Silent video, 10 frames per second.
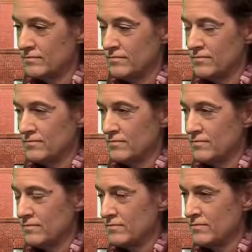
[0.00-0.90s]

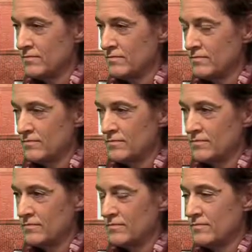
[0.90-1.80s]

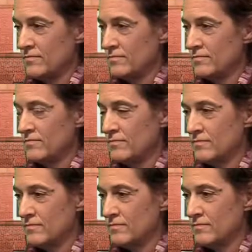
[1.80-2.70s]

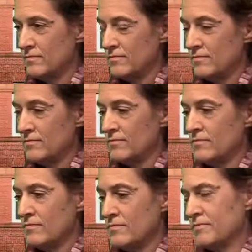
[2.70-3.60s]

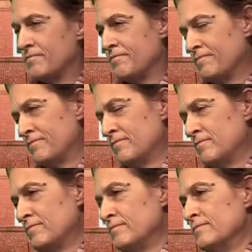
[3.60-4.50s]

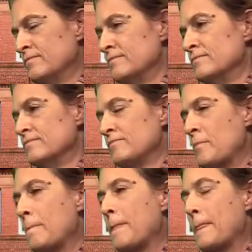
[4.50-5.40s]

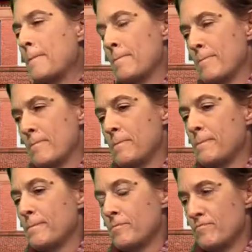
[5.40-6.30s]

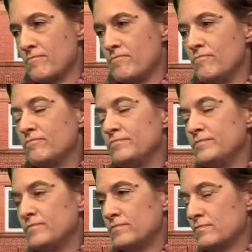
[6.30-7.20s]

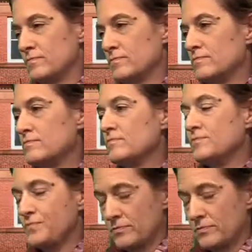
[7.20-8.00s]
The person shown says nothing.